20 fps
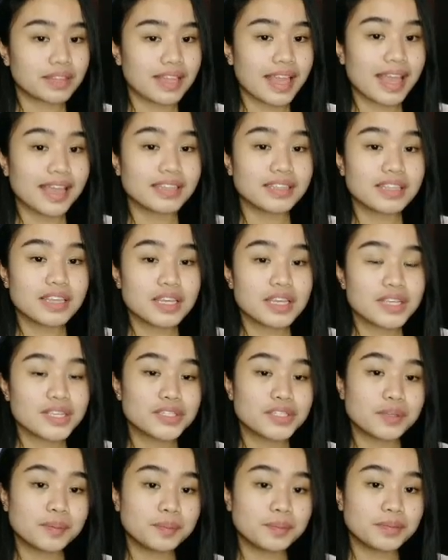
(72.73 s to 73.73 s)
then
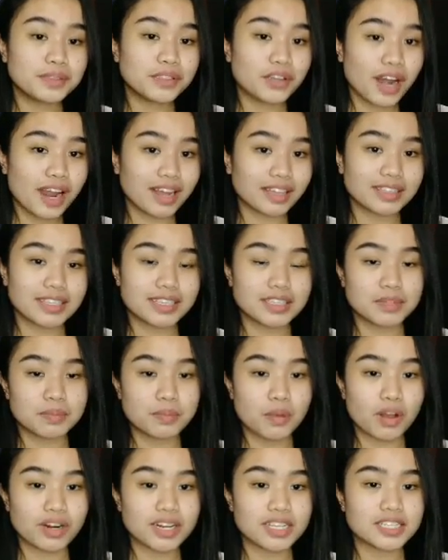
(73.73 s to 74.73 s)
subtract the
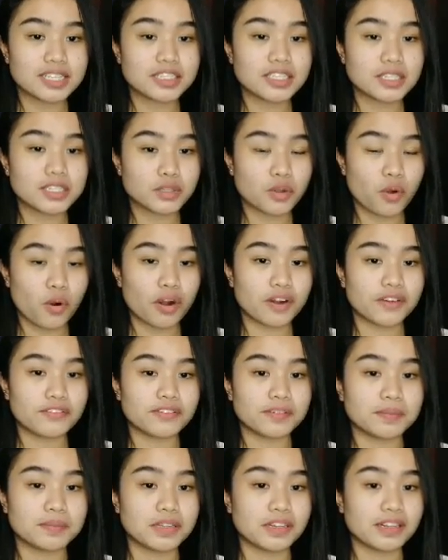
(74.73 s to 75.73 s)
smallest score
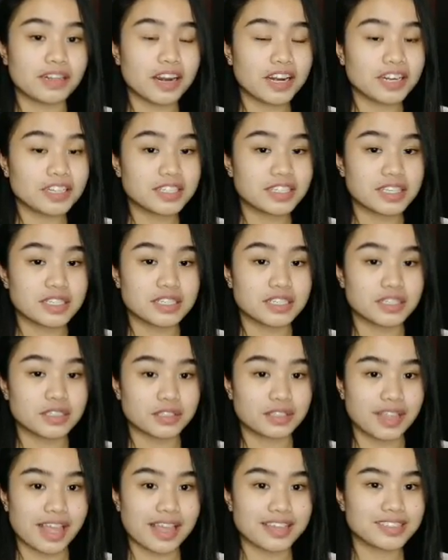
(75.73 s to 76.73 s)
from the
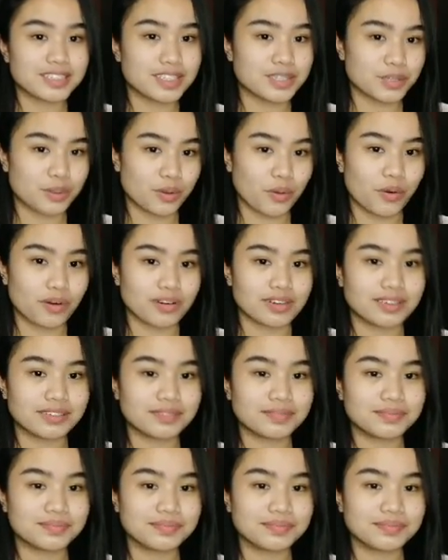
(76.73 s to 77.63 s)
largest test score.